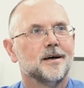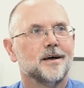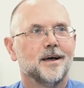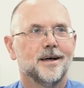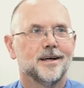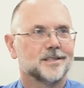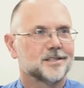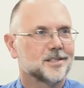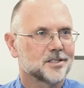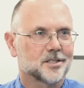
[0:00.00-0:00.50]

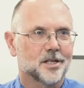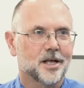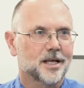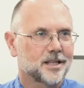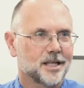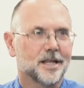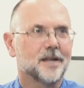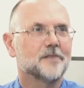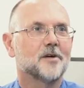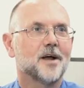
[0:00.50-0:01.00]
It's like
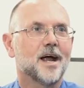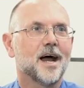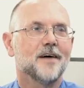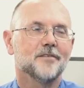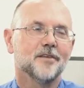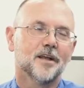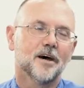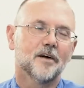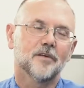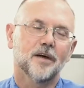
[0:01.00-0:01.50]
they never
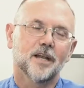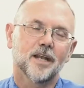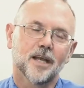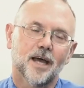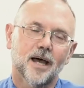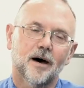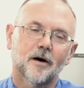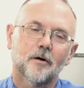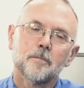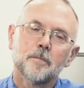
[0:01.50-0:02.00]
have enough
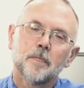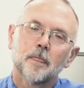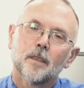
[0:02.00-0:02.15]
anyhow.